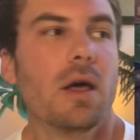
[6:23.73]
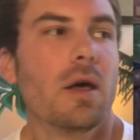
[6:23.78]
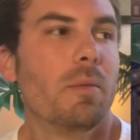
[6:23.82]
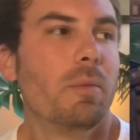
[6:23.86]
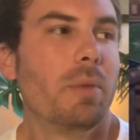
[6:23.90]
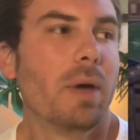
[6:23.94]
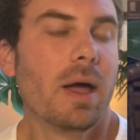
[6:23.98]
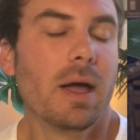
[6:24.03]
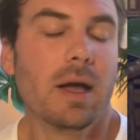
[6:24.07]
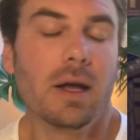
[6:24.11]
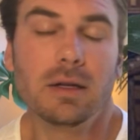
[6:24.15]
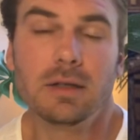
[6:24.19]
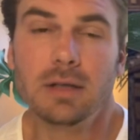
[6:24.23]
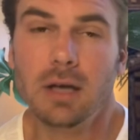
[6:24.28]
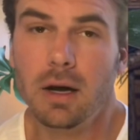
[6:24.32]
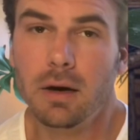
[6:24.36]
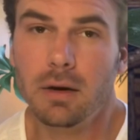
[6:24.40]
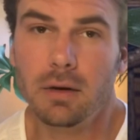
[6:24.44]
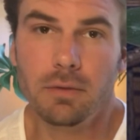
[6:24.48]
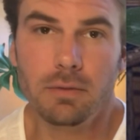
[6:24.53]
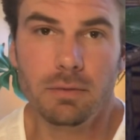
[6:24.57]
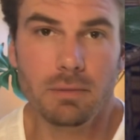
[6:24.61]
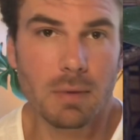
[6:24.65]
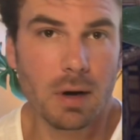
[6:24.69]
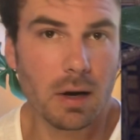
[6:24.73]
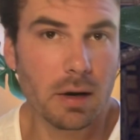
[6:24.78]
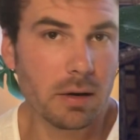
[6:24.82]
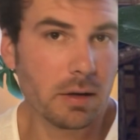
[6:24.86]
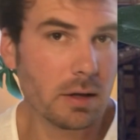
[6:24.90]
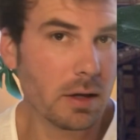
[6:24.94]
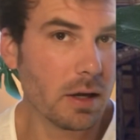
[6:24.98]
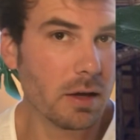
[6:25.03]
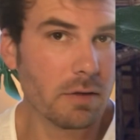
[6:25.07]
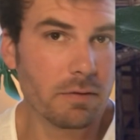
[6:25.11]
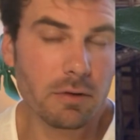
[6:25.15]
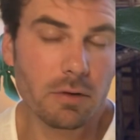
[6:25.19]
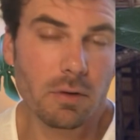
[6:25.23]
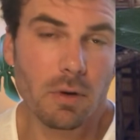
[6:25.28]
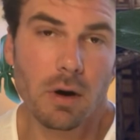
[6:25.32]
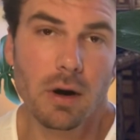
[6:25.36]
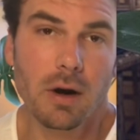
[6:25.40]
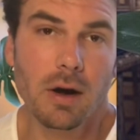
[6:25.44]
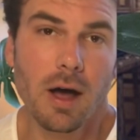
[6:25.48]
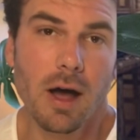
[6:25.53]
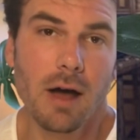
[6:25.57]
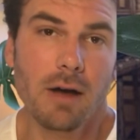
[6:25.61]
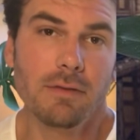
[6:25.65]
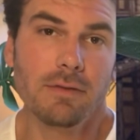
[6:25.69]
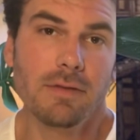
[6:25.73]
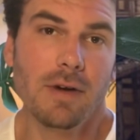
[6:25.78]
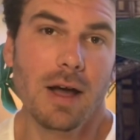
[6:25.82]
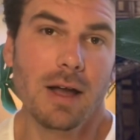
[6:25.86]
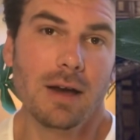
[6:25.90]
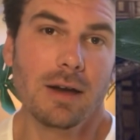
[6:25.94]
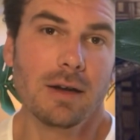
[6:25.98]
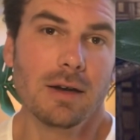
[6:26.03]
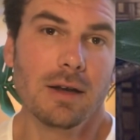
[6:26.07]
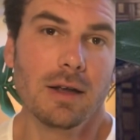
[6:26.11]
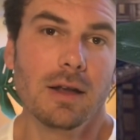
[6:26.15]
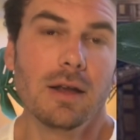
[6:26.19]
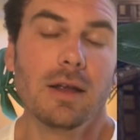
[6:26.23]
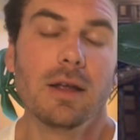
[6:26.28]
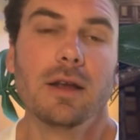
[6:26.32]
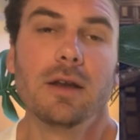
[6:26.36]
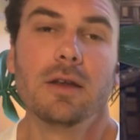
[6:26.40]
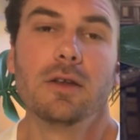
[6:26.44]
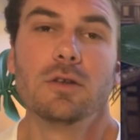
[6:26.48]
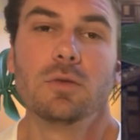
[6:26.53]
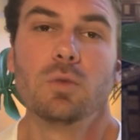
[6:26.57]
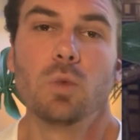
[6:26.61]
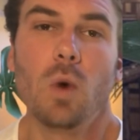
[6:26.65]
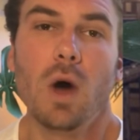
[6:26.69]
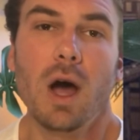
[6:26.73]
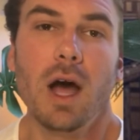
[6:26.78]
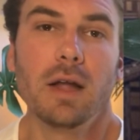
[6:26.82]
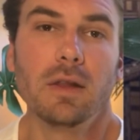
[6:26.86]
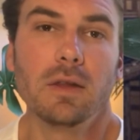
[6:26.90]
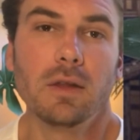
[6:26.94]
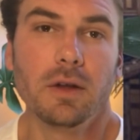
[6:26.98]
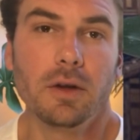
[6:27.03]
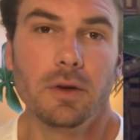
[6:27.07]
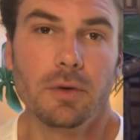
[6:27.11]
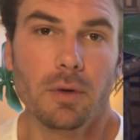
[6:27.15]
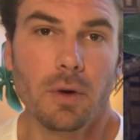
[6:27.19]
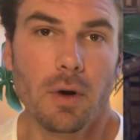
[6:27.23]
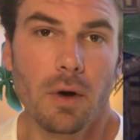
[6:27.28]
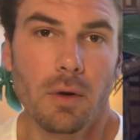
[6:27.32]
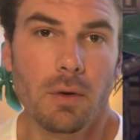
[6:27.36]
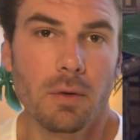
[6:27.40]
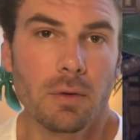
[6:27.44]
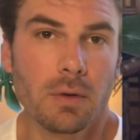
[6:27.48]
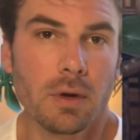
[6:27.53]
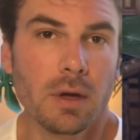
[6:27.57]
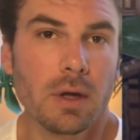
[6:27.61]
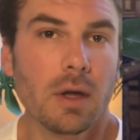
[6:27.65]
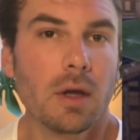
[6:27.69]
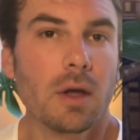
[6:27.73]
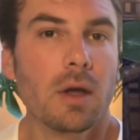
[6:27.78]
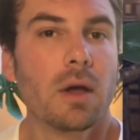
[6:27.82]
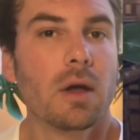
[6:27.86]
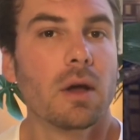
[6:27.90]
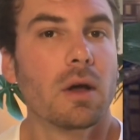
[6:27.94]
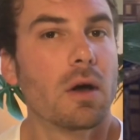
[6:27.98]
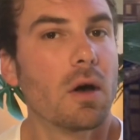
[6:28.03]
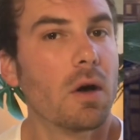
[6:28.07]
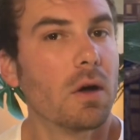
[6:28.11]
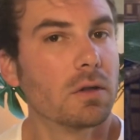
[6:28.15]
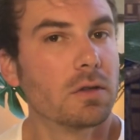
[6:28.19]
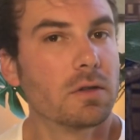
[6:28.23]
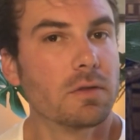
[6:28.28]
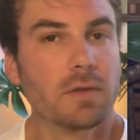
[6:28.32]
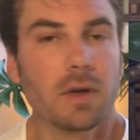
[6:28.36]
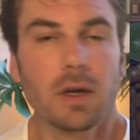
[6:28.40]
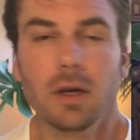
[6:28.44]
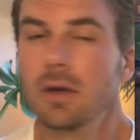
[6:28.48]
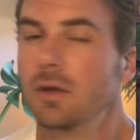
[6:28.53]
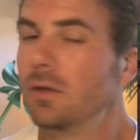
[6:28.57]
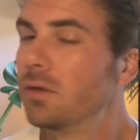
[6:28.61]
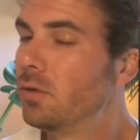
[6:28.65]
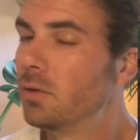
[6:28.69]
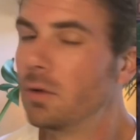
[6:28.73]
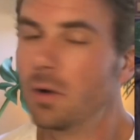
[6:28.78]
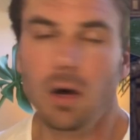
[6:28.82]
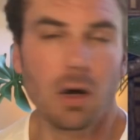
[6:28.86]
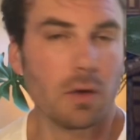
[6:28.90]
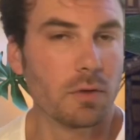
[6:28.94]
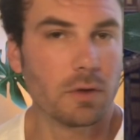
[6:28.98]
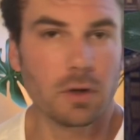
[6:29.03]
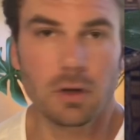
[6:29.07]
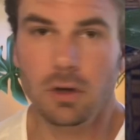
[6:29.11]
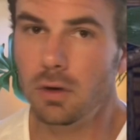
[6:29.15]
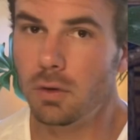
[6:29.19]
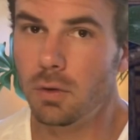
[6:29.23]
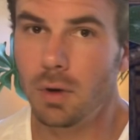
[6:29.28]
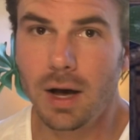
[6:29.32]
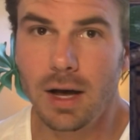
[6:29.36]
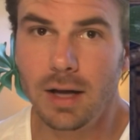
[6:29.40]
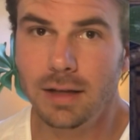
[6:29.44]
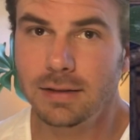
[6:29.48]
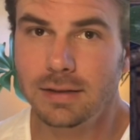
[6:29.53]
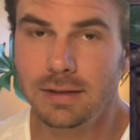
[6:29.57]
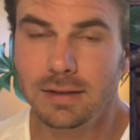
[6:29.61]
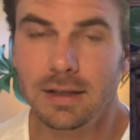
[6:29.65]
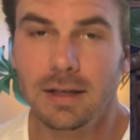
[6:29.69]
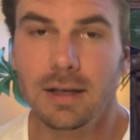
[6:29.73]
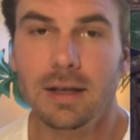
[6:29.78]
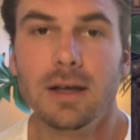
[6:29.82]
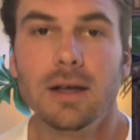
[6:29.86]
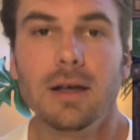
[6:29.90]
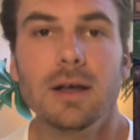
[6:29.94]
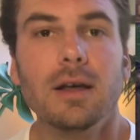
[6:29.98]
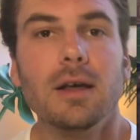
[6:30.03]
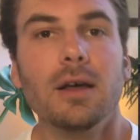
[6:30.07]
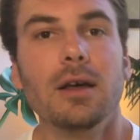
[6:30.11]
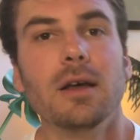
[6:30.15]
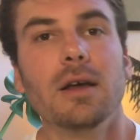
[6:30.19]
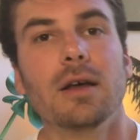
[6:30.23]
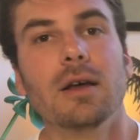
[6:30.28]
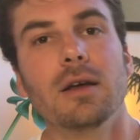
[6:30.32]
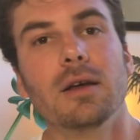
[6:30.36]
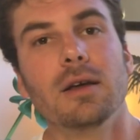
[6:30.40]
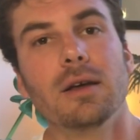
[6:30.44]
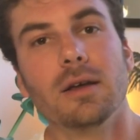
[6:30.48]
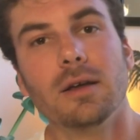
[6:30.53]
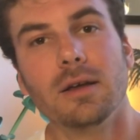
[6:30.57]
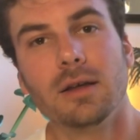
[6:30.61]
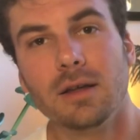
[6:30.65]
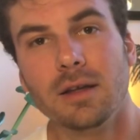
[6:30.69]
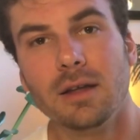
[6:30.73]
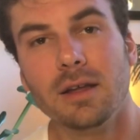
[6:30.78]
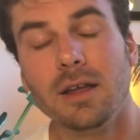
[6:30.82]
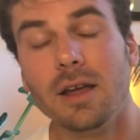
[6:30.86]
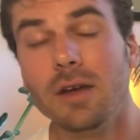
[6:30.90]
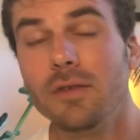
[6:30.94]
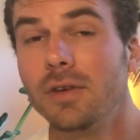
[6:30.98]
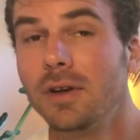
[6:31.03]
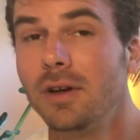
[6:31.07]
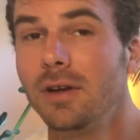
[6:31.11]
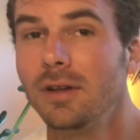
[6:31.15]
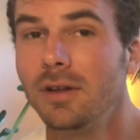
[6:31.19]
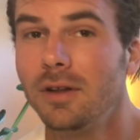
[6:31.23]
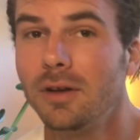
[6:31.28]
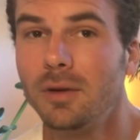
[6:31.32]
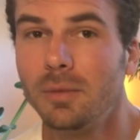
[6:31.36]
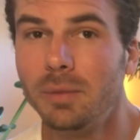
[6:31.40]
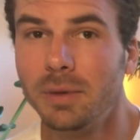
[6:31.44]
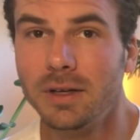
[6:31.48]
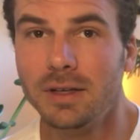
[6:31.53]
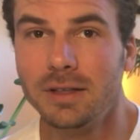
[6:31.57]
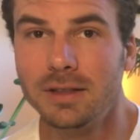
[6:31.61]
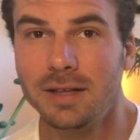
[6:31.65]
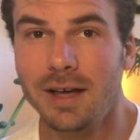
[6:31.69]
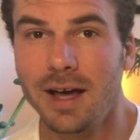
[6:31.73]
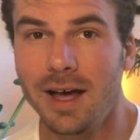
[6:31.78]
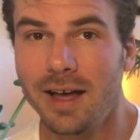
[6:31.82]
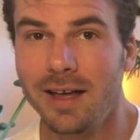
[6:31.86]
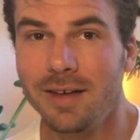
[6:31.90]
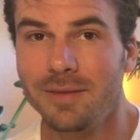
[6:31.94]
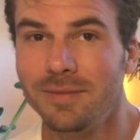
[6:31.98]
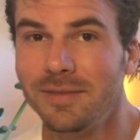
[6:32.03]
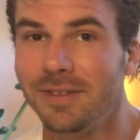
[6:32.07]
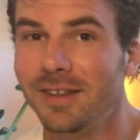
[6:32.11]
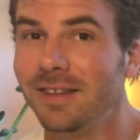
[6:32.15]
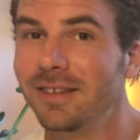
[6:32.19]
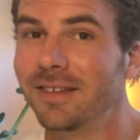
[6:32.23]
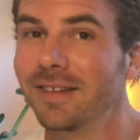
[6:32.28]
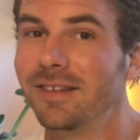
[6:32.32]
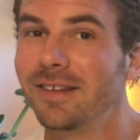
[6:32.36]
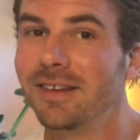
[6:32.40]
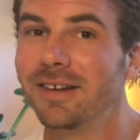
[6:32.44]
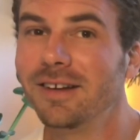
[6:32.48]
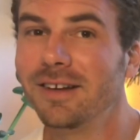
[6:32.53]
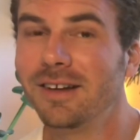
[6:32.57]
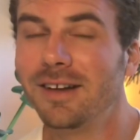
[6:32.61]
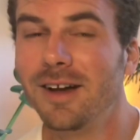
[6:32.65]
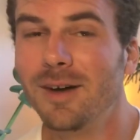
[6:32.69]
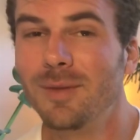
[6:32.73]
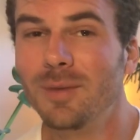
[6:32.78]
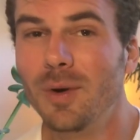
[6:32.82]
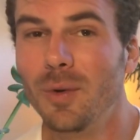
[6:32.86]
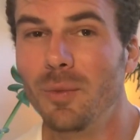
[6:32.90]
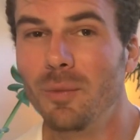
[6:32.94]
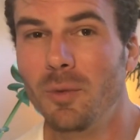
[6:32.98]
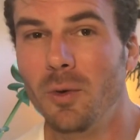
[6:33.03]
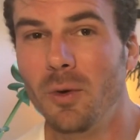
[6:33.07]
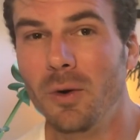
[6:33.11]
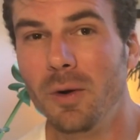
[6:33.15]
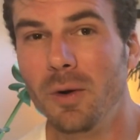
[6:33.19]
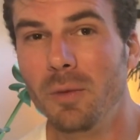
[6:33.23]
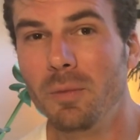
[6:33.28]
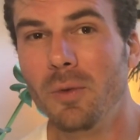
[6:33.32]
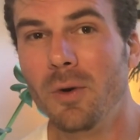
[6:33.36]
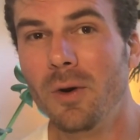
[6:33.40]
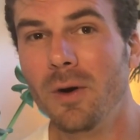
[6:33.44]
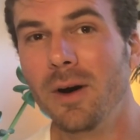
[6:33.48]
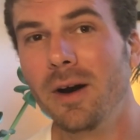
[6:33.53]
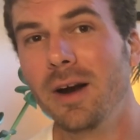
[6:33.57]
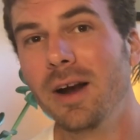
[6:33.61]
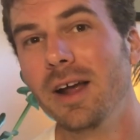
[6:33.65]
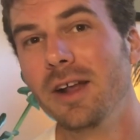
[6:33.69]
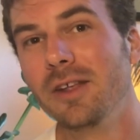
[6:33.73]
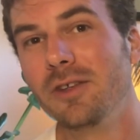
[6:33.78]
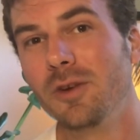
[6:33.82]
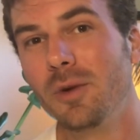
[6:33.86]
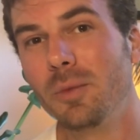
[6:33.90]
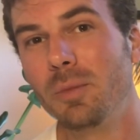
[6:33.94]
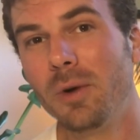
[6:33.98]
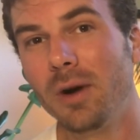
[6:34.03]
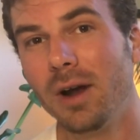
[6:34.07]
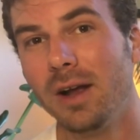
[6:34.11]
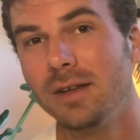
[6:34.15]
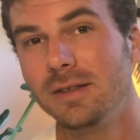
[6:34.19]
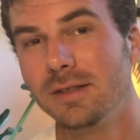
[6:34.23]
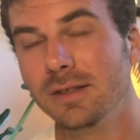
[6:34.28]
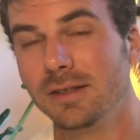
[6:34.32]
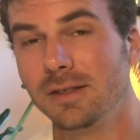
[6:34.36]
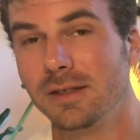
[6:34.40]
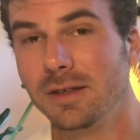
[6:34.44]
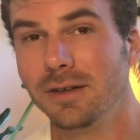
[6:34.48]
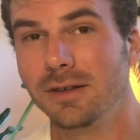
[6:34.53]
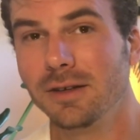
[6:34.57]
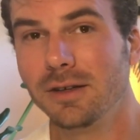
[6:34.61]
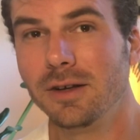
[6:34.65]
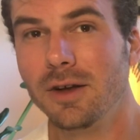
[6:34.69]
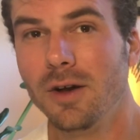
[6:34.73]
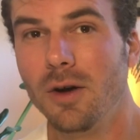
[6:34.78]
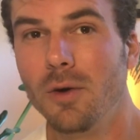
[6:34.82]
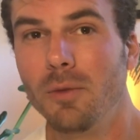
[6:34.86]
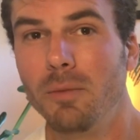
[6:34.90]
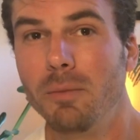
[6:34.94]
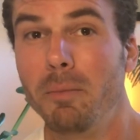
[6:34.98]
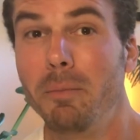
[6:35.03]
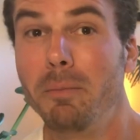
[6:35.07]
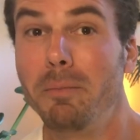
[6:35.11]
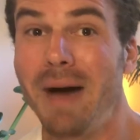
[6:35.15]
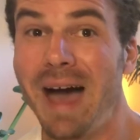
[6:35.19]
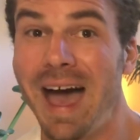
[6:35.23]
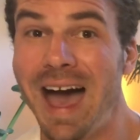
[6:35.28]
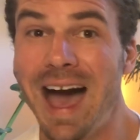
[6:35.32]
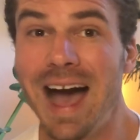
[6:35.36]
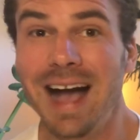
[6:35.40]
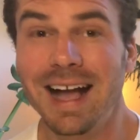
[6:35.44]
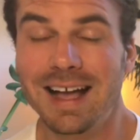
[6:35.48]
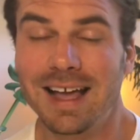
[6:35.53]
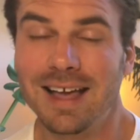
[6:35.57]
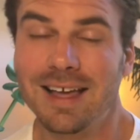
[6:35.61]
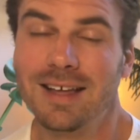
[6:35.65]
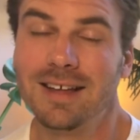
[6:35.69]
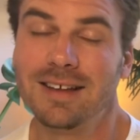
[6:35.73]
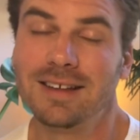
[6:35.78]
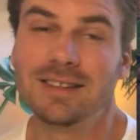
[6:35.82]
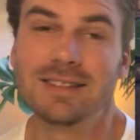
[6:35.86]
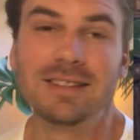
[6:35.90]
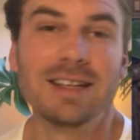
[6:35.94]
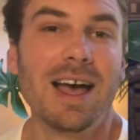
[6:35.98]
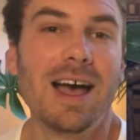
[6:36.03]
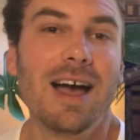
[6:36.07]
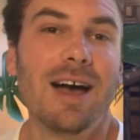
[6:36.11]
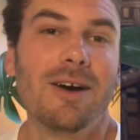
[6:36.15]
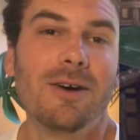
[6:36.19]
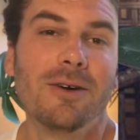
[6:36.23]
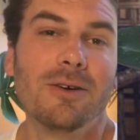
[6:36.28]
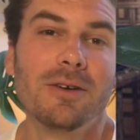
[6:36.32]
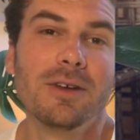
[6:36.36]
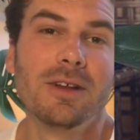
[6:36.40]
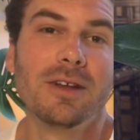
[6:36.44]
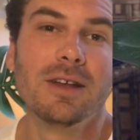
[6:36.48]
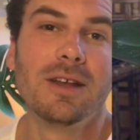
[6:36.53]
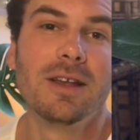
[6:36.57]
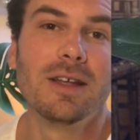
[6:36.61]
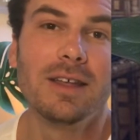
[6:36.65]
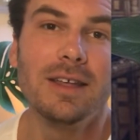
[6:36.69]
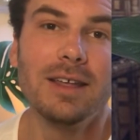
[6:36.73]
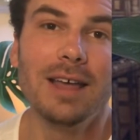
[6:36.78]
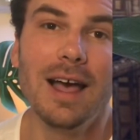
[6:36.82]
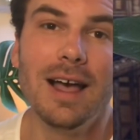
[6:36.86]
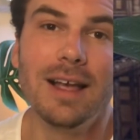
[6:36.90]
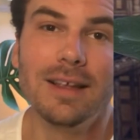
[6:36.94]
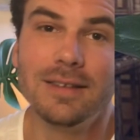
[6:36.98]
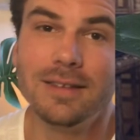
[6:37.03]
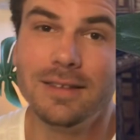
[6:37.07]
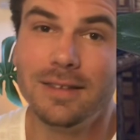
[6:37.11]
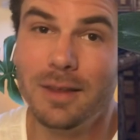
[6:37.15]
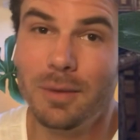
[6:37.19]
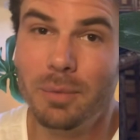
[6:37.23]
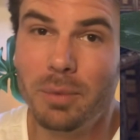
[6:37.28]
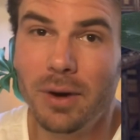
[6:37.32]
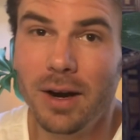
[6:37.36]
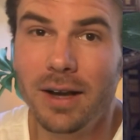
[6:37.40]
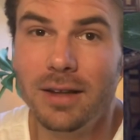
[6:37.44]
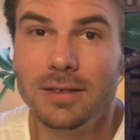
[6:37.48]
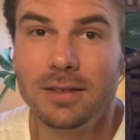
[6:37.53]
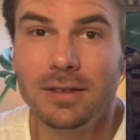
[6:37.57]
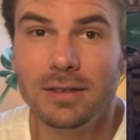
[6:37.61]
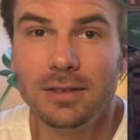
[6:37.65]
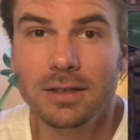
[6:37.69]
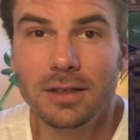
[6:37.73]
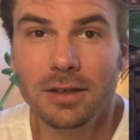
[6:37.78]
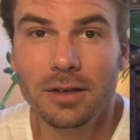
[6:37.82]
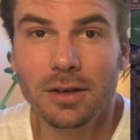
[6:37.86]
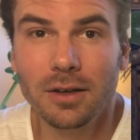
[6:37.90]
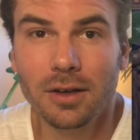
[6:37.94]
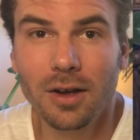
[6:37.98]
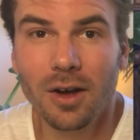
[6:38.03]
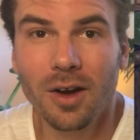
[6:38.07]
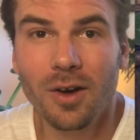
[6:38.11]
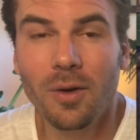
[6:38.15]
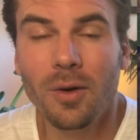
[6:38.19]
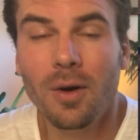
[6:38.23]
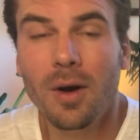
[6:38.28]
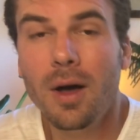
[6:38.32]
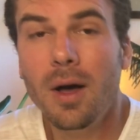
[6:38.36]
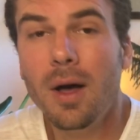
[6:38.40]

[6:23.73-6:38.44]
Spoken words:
pay a ton of money if you are not finding it. It is widely grown, cultivated throughout the US. Give it a little bit of time. This is gonna come up more and more and your price is gonna go back down. Yes, the price is gonna go